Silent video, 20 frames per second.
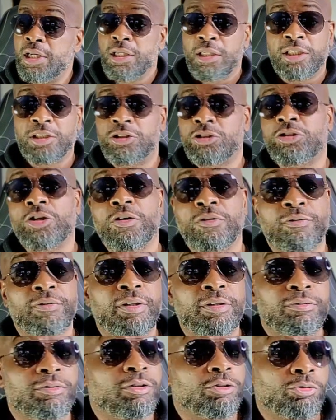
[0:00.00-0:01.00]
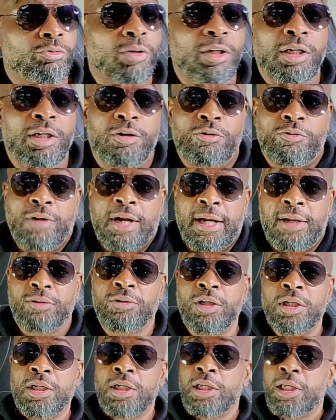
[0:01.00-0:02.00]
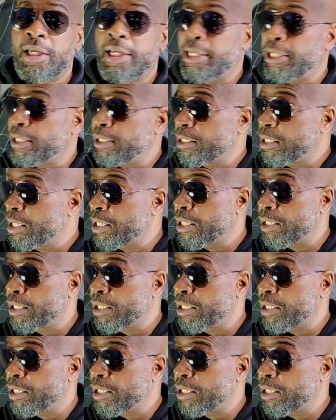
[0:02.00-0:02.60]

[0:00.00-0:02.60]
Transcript: conservatives that's running around and,